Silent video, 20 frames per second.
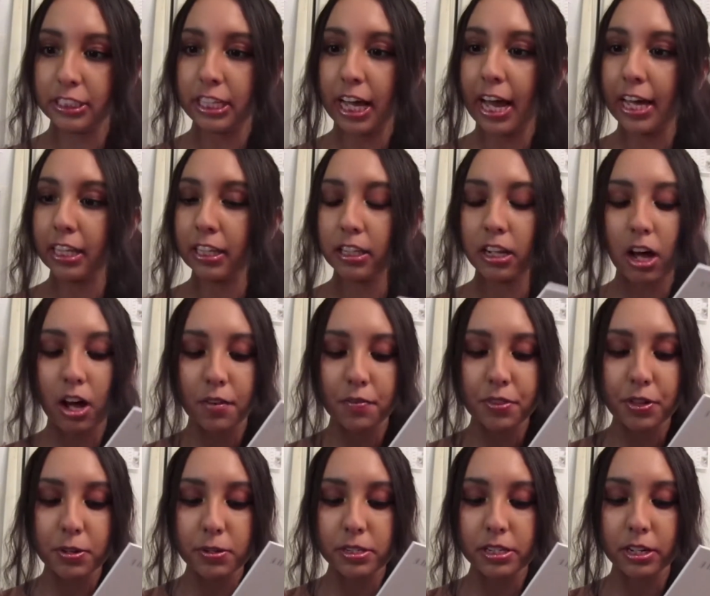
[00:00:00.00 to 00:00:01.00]
I love
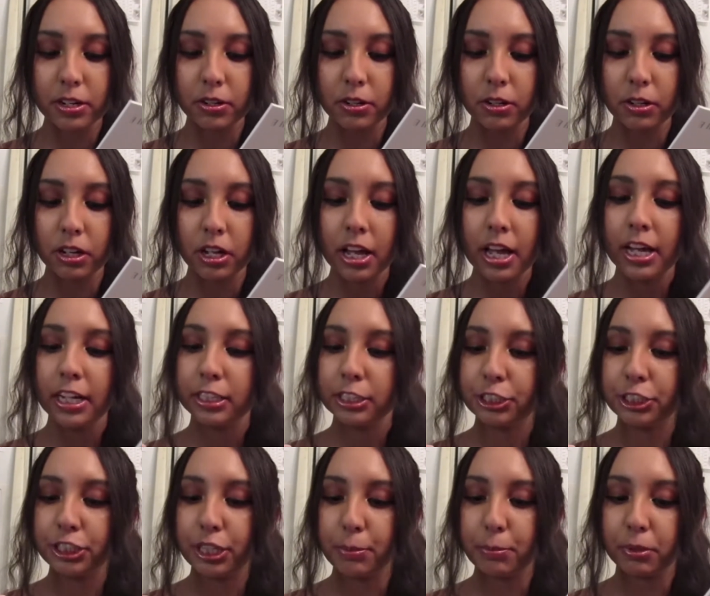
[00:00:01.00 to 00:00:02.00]
those little
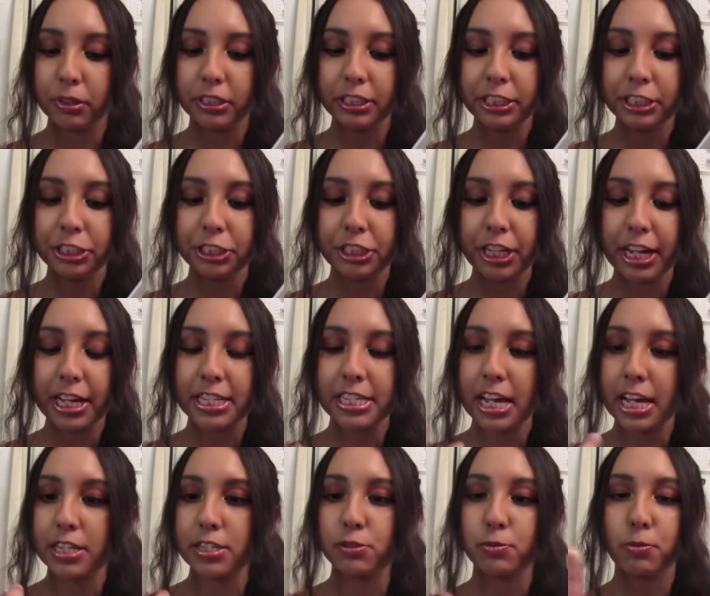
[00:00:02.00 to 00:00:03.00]
shimmery shades
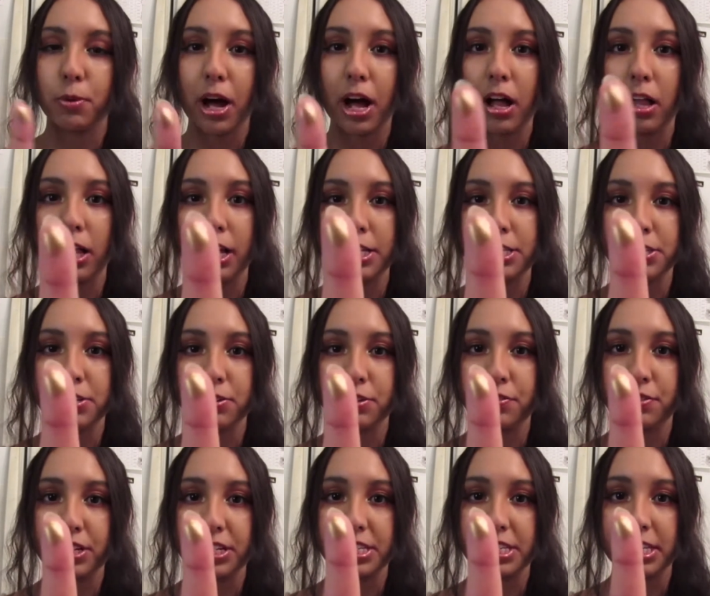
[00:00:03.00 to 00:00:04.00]
as well. I don't know if
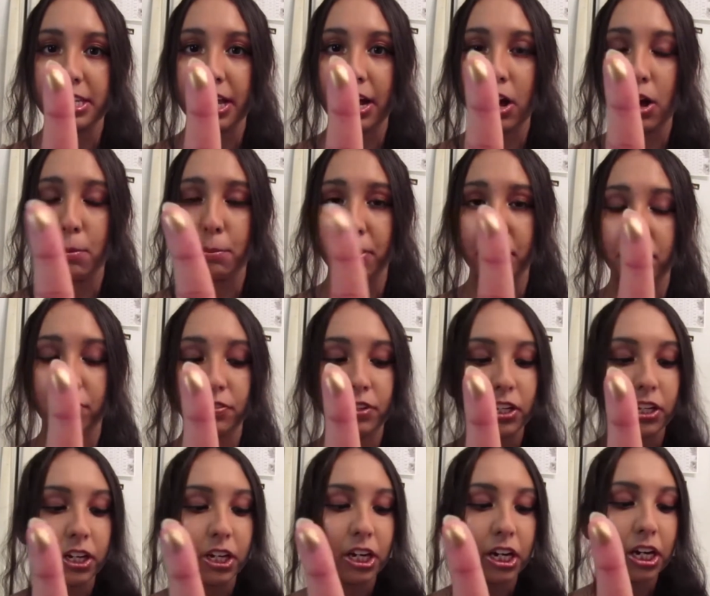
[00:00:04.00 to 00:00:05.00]
you can see that on my
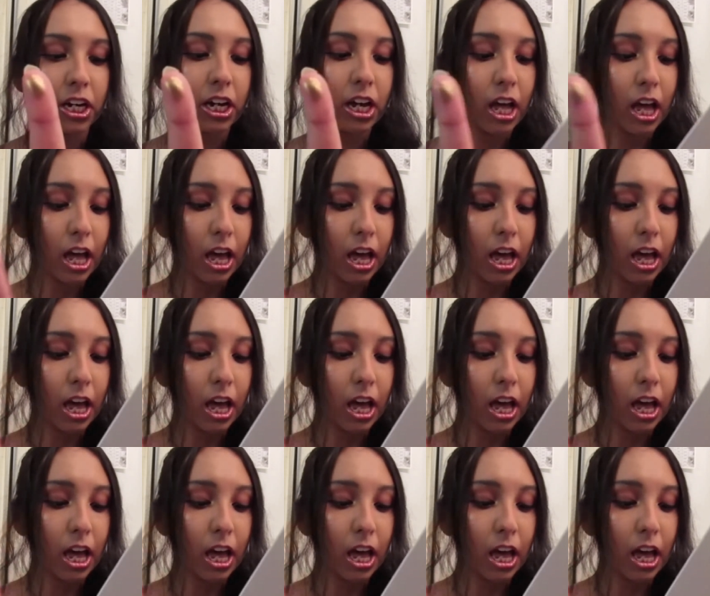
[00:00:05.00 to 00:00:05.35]
finger.